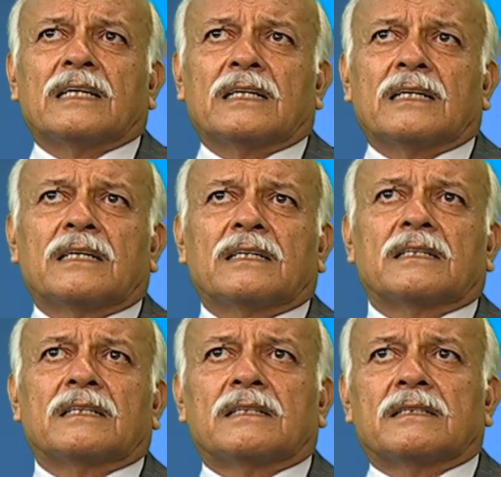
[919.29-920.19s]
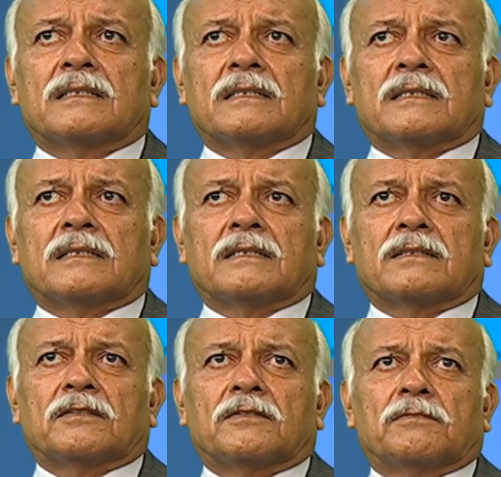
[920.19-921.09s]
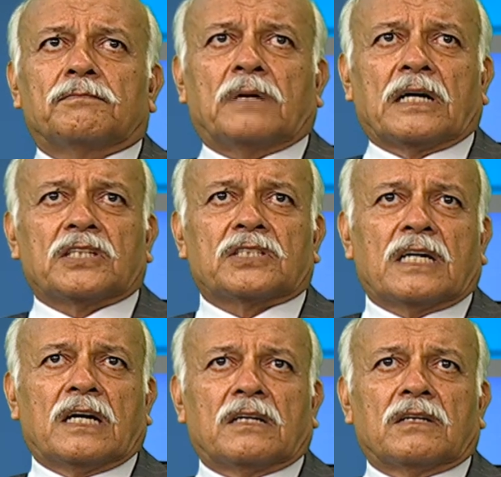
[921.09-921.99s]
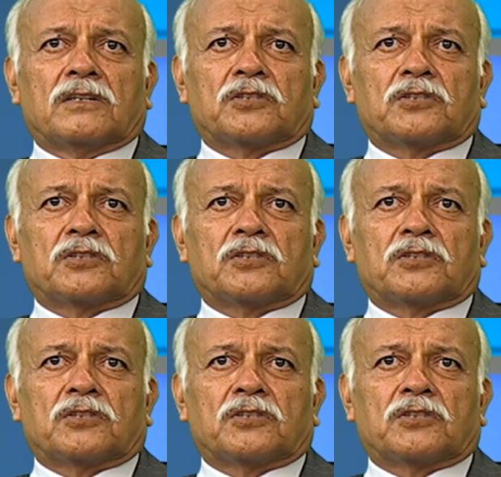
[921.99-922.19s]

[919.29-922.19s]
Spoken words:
Pakistan,